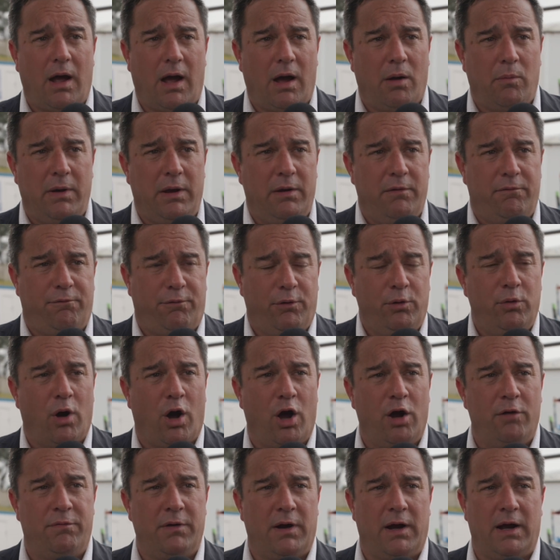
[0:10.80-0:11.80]
We flew
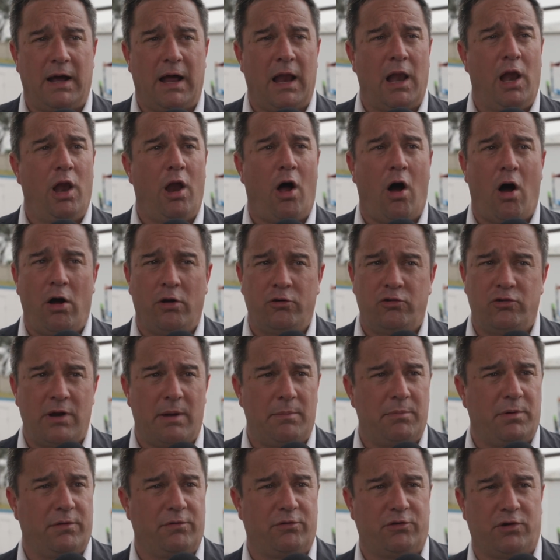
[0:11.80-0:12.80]
over a large
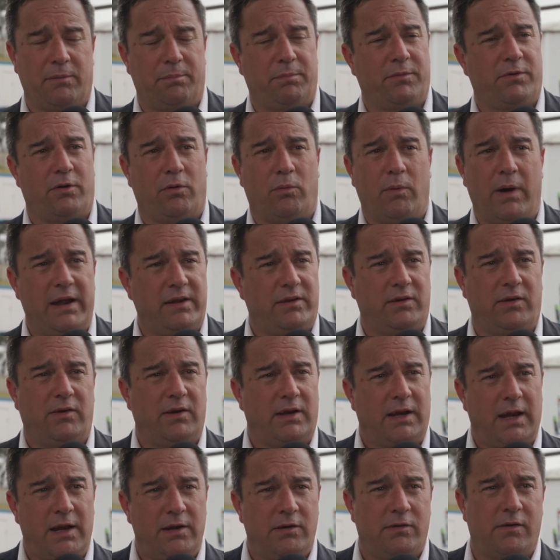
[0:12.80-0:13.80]
number of ships that are waiting to
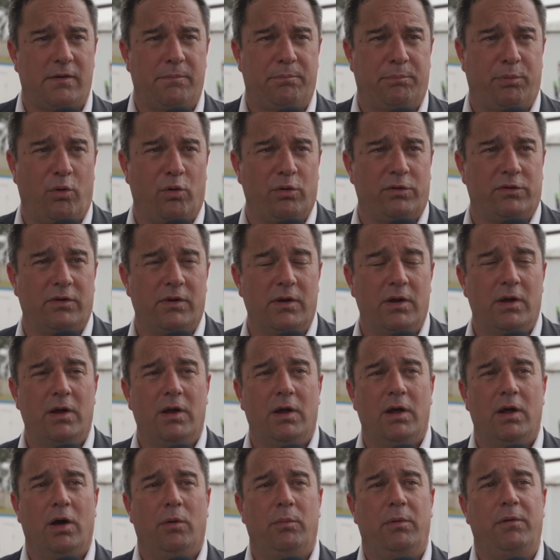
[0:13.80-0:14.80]
get into the port.
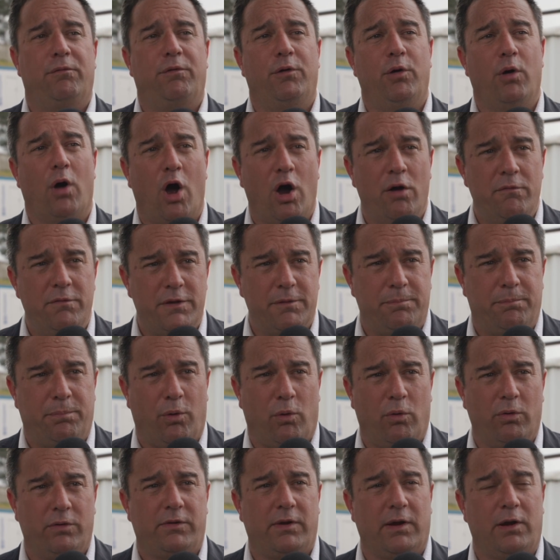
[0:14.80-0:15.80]
We flew over the
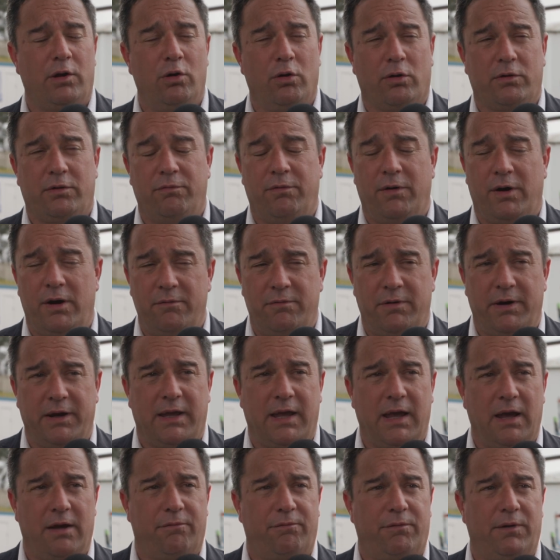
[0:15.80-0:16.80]
port and looked very, very
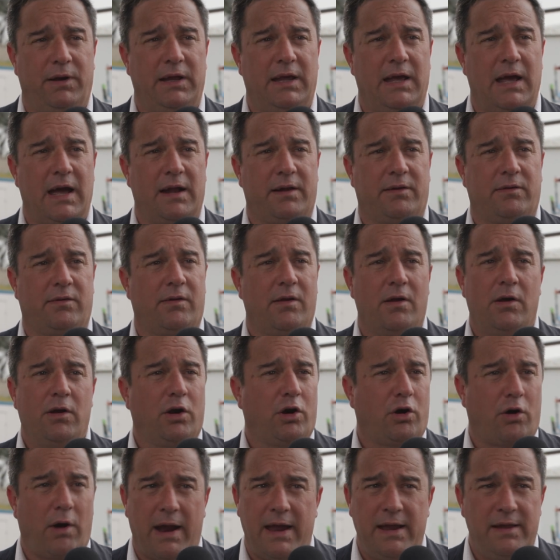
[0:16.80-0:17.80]
carefully at
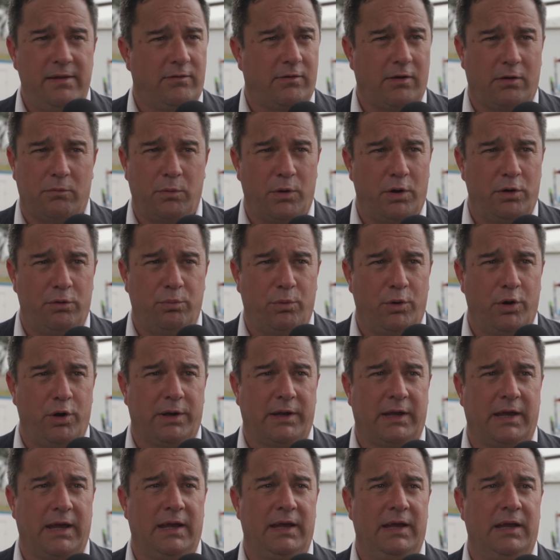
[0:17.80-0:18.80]
cranes that weren't
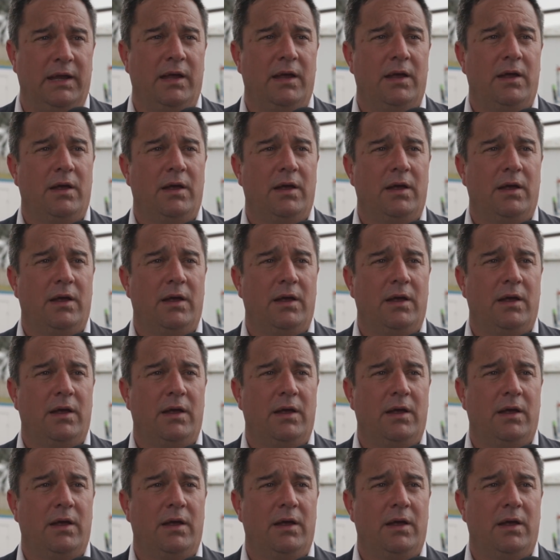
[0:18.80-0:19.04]
working,